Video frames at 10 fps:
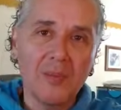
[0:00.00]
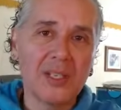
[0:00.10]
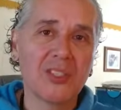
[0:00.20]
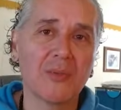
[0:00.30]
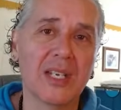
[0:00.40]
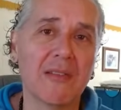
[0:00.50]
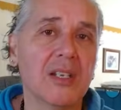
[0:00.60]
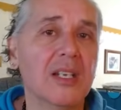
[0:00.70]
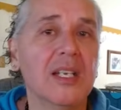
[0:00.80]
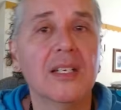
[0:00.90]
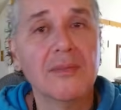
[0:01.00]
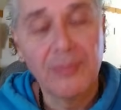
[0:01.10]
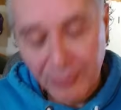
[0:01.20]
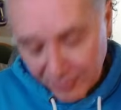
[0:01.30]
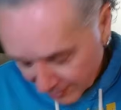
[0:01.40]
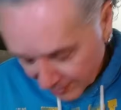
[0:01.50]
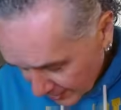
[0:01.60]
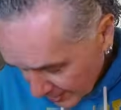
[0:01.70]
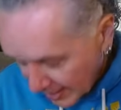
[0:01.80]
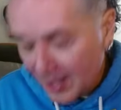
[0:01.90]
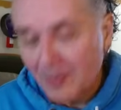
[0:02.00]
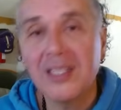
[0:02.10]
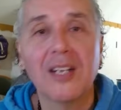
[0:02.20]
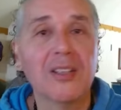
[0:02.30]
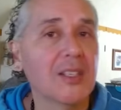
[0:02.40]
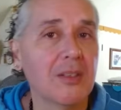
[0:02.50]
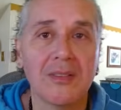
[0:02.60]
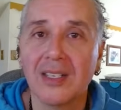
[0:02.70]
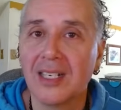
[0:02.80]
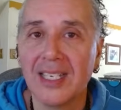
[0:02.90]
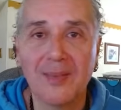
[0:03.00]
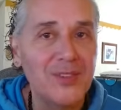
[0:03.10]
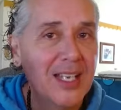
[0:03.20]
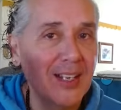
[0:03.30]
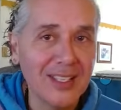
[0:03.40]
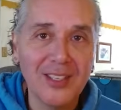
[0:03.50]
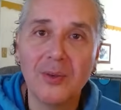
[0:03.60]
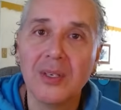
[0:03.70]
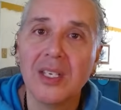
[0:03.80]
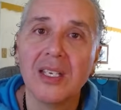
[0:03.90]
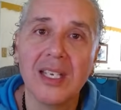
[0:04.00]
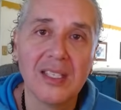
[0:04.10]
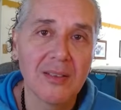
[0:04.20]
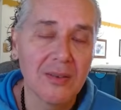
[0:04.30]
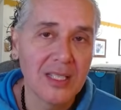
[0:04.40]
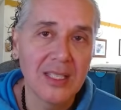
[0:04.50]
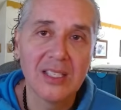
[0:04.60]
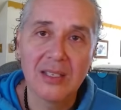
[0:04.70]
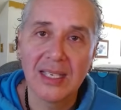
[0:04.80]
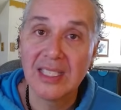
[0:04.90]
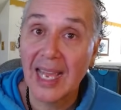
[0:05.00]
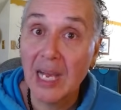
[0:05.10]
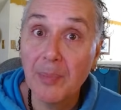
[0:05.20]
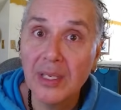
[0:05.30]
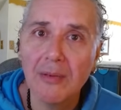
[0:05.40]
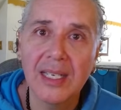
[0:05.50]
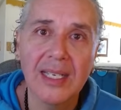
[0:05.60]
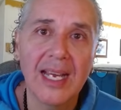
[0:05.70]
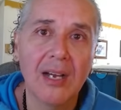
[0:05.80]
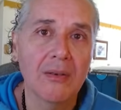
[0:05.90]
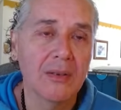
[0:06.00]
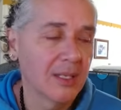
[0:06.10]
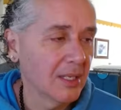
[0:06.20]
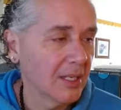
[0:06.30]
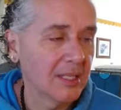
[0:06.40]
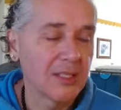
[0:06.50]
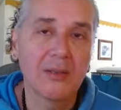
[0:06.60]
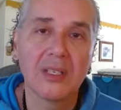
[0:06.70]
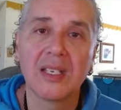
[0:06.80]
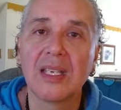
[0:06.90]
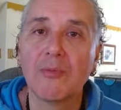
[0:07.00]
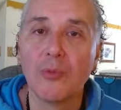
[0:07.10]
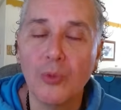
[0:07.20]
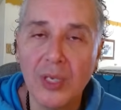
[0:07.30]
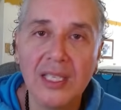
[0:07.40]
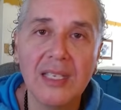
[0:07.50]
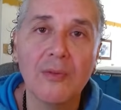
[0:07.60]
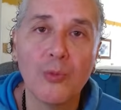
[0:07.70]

a bunch of whatever." I am telling you, it's happening right now. It's going to get really,